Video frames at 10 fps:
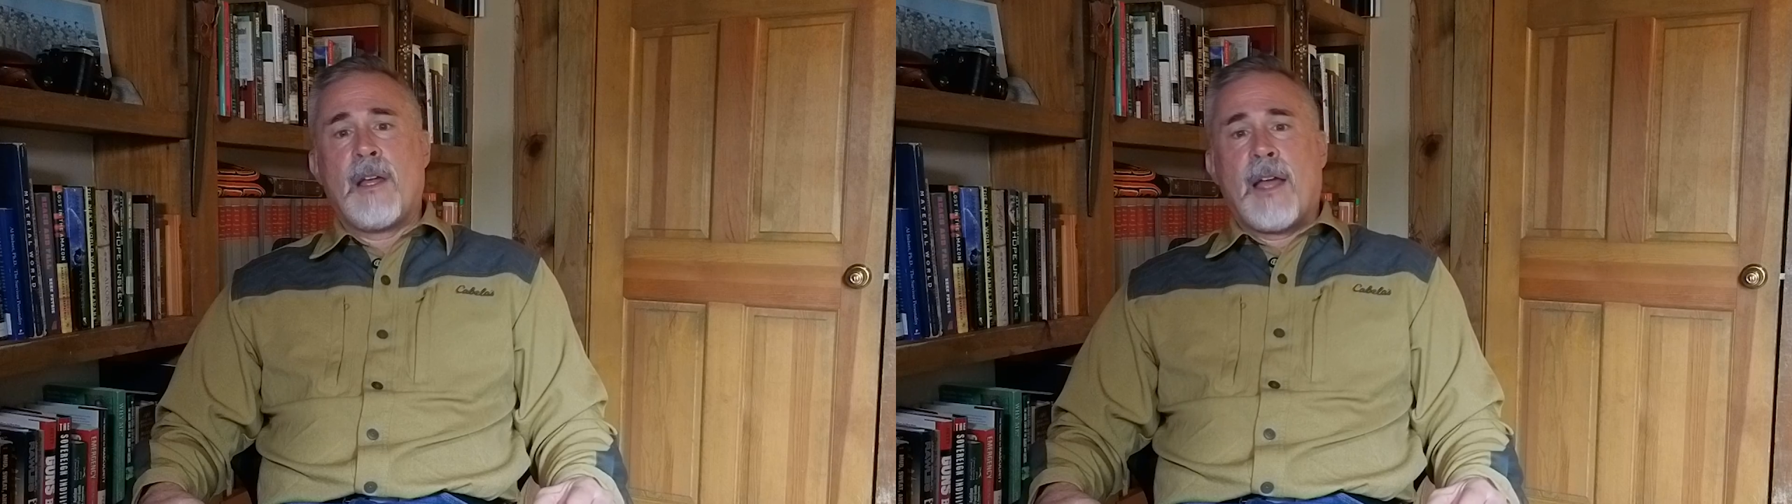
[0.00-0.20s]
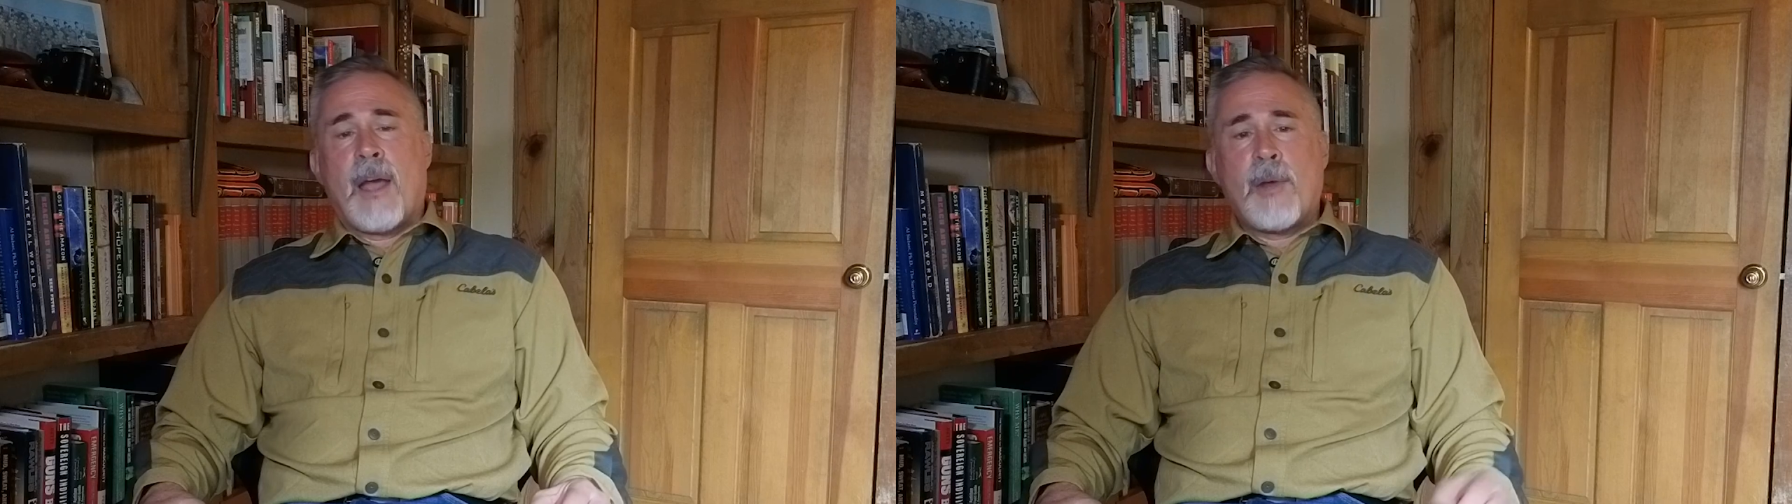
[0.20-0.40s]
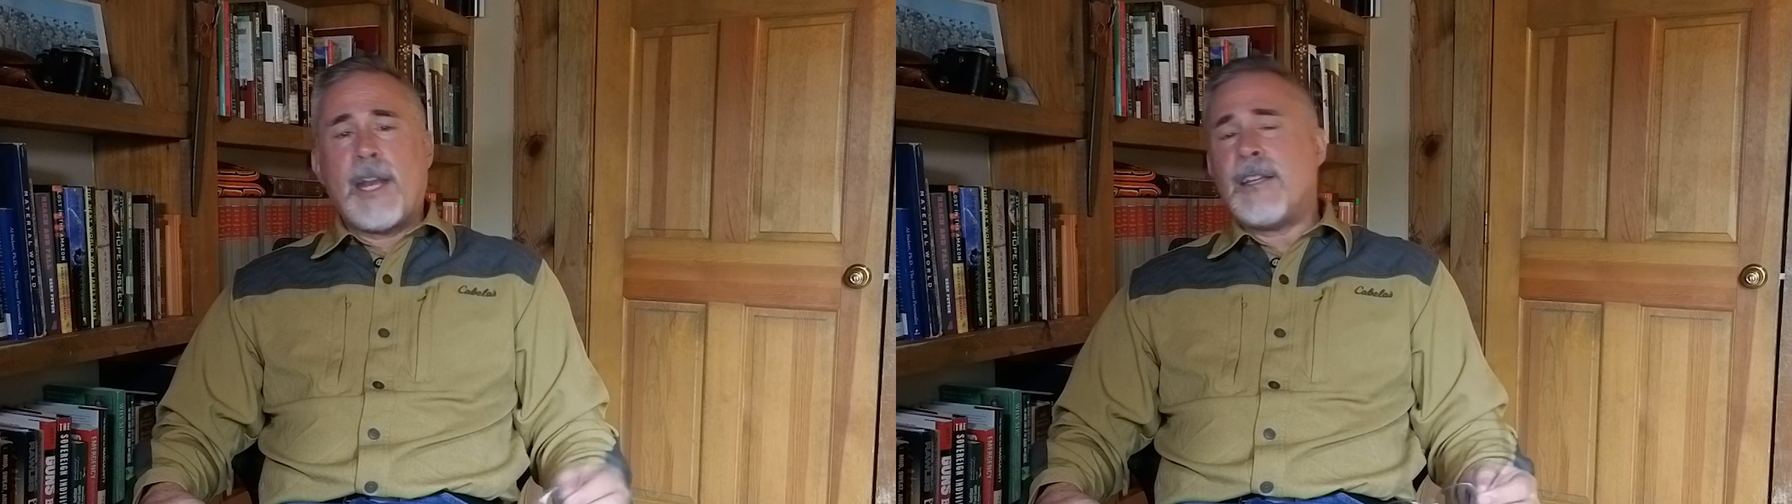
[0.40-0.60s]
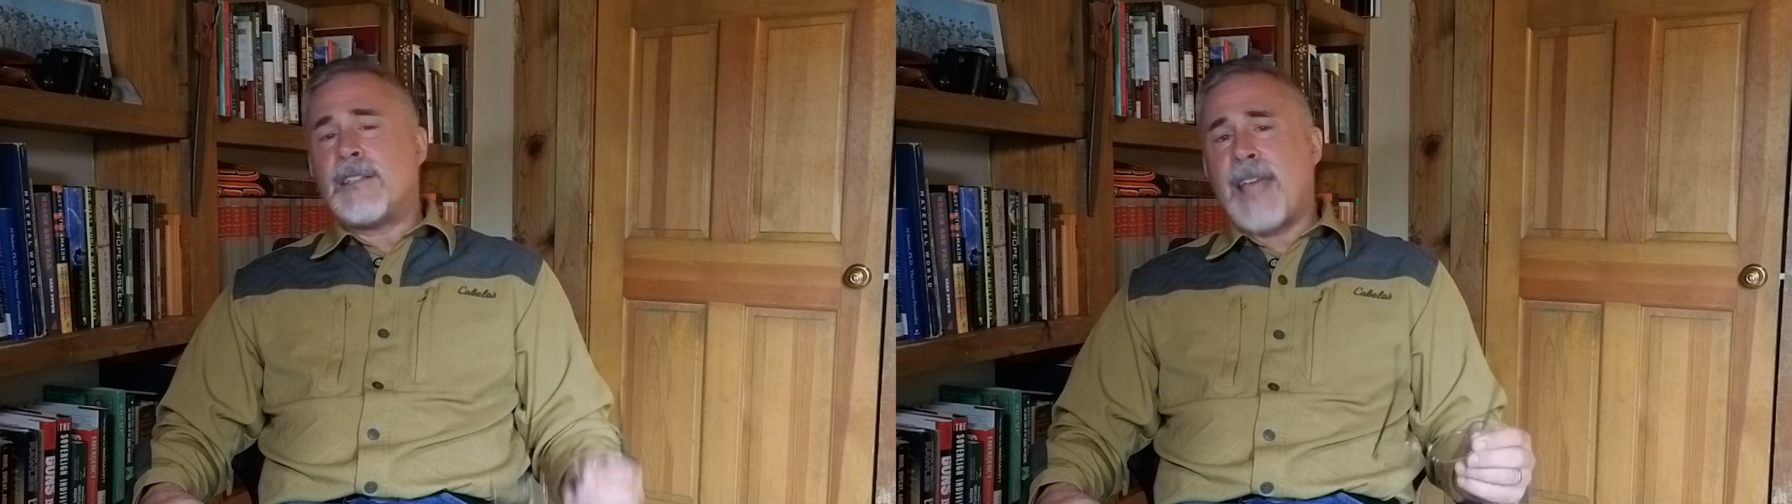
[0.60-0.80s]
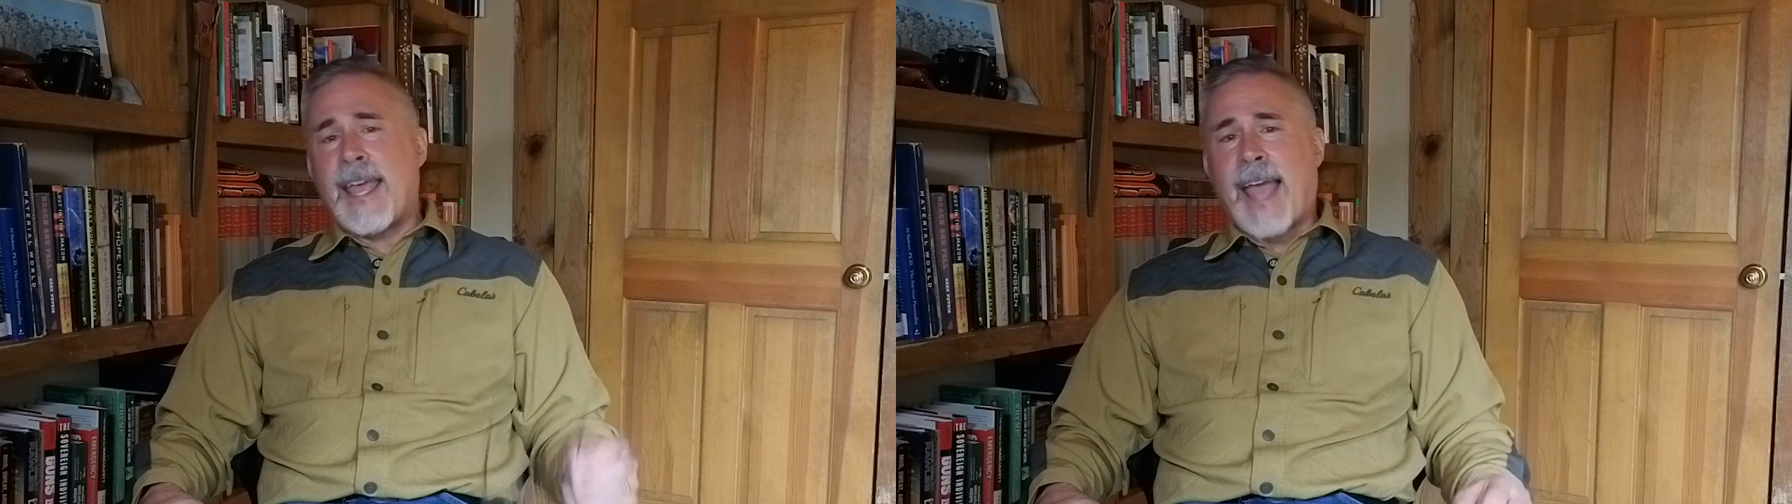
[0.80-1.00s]
And we need to
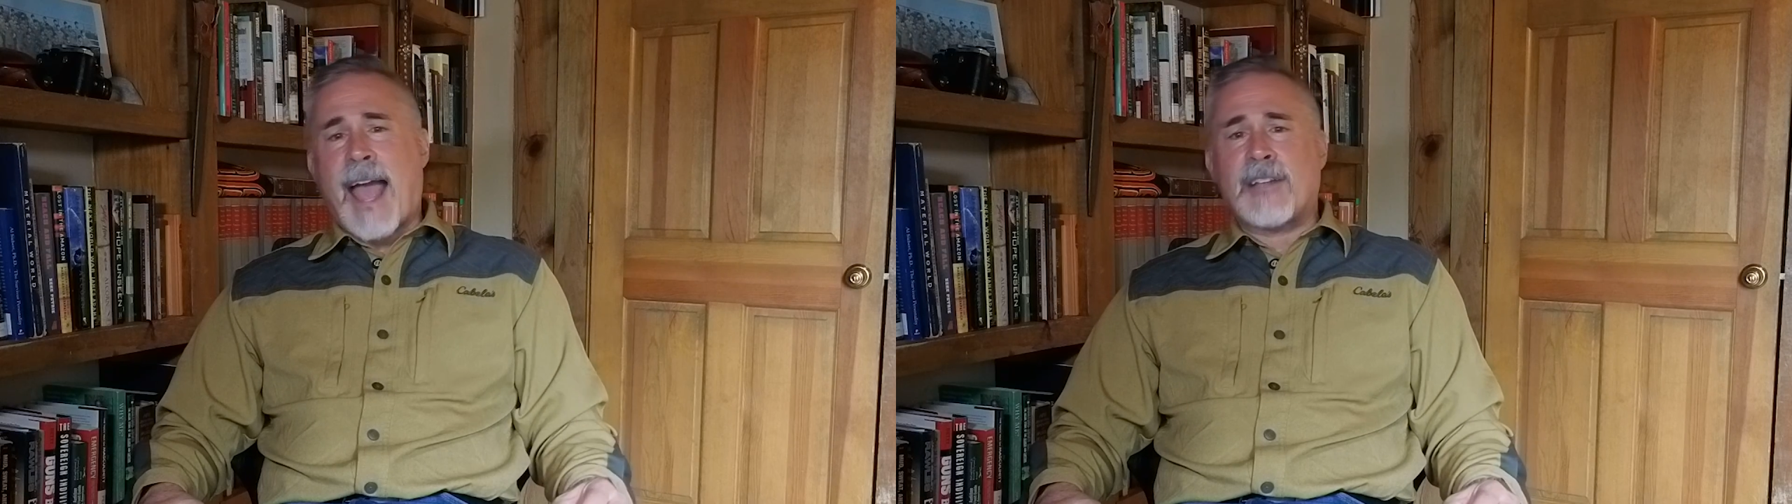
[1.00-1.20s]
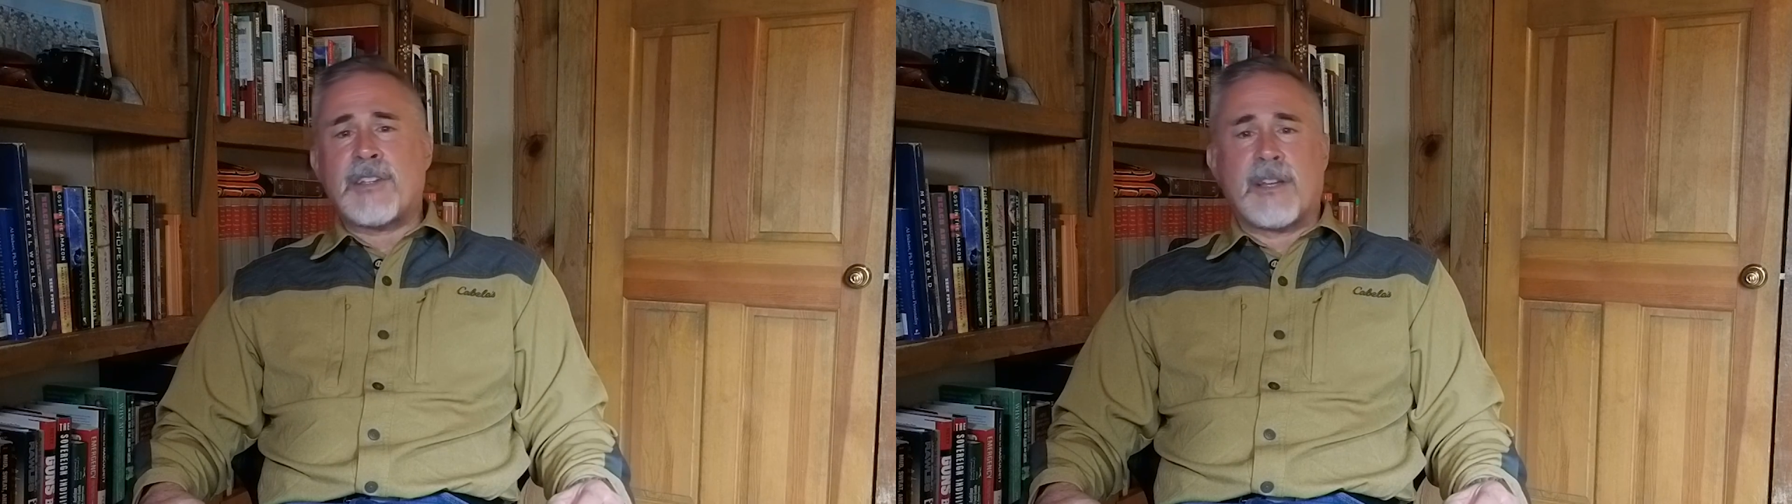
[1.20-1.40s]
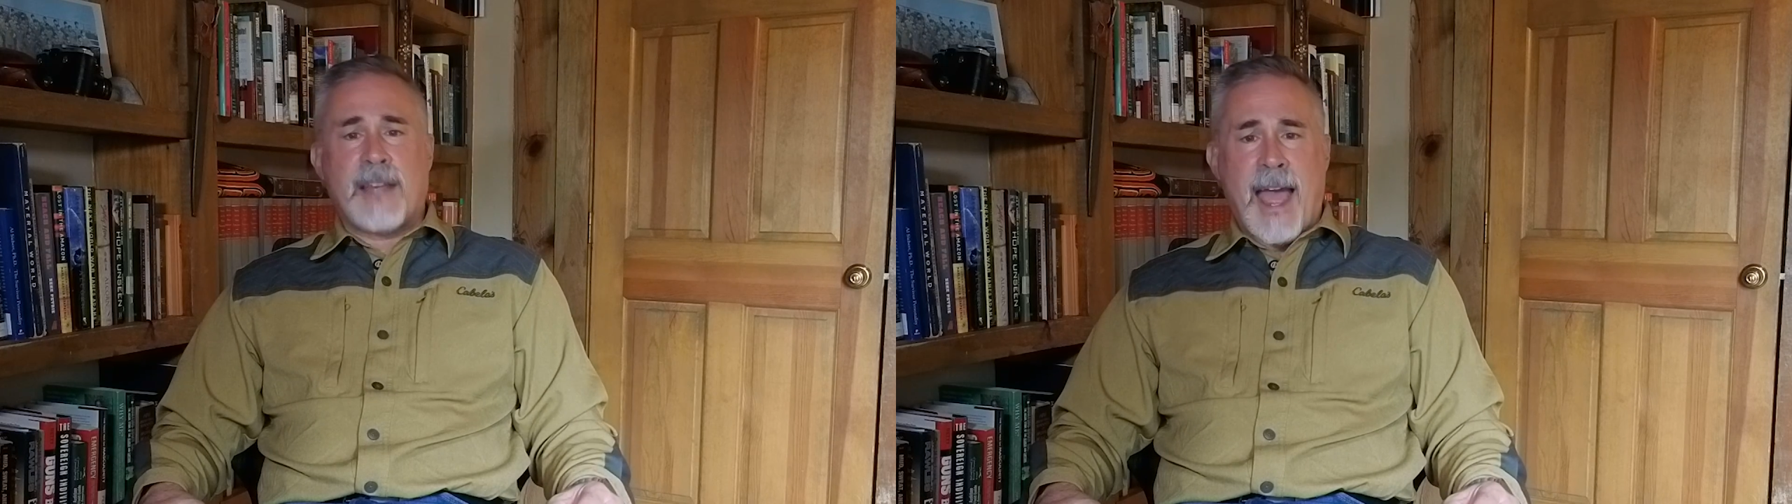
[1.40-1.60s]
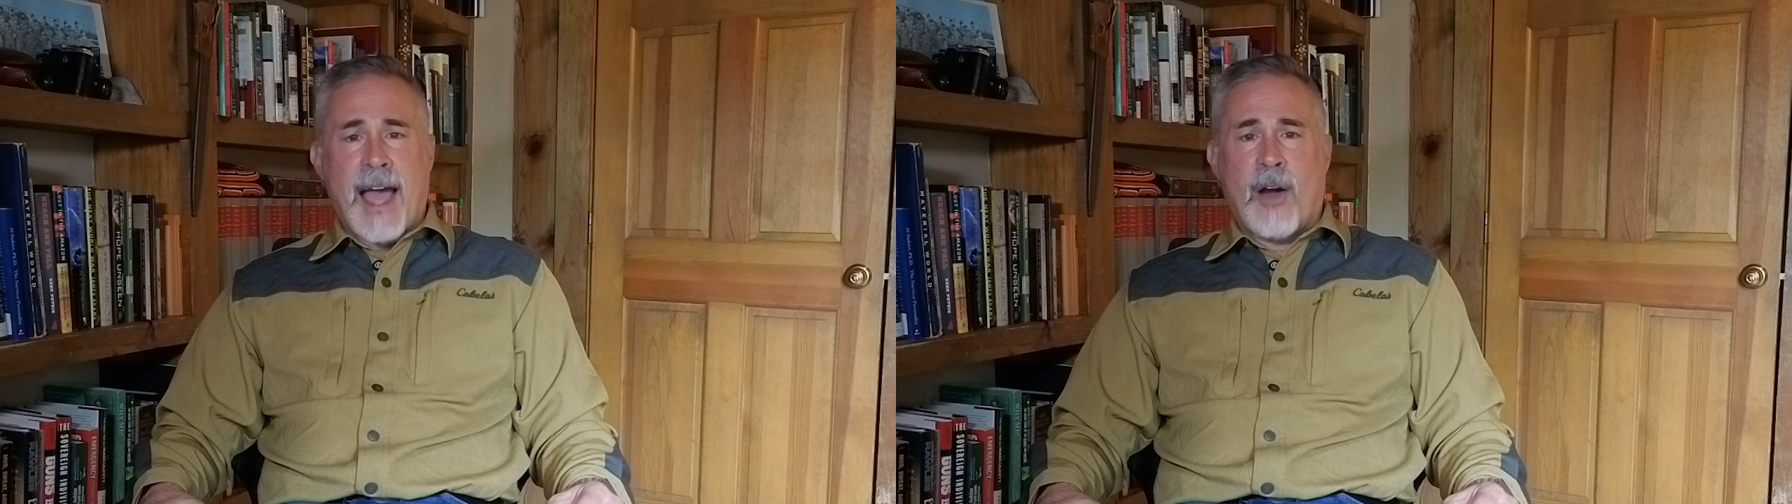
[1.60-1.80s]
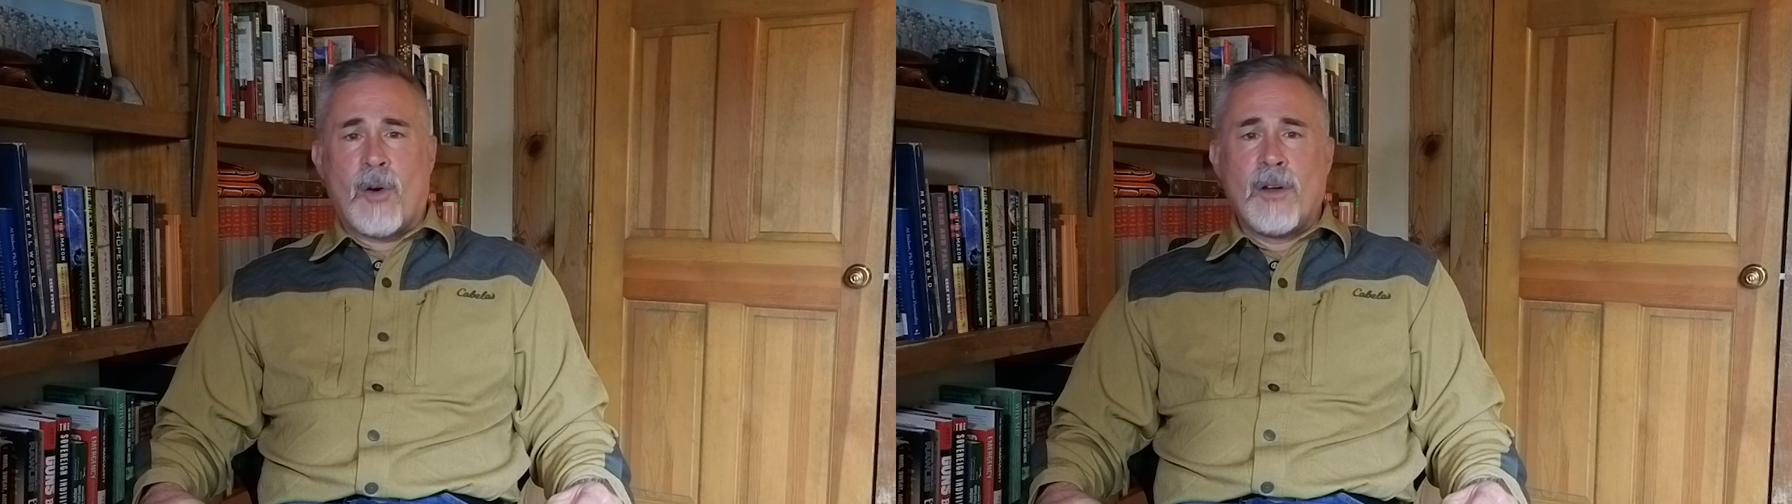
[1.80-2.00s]
take action
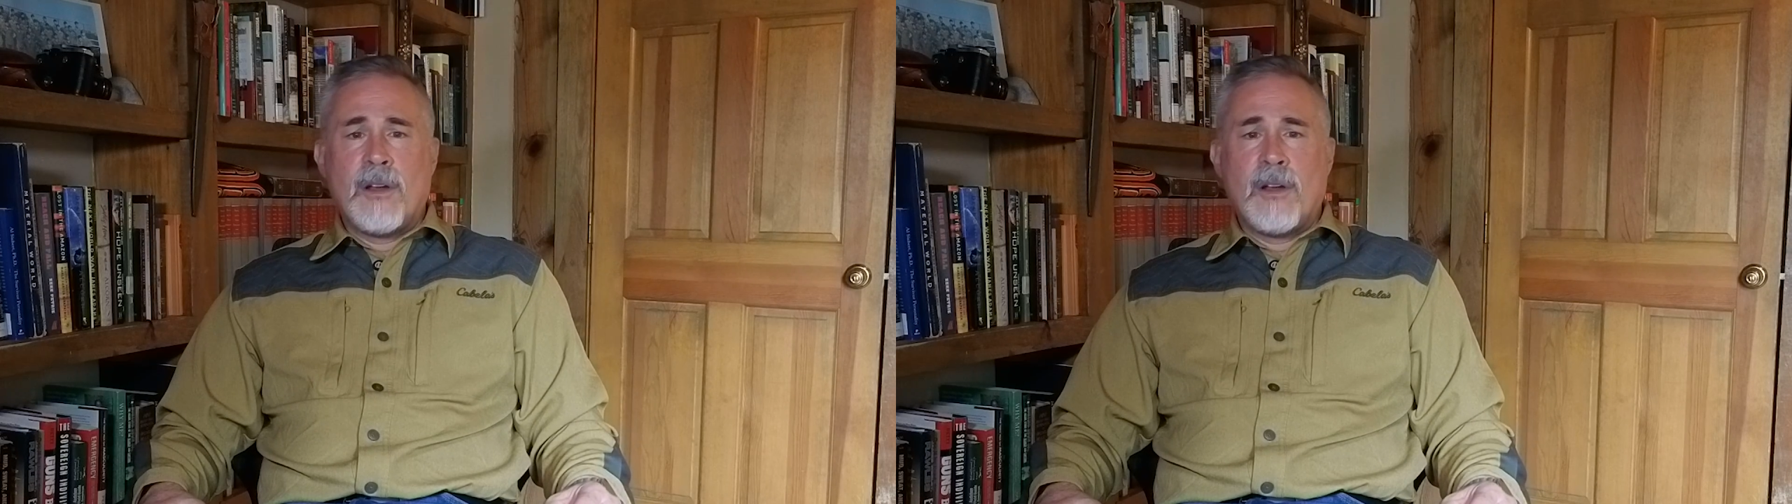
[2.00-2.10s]
now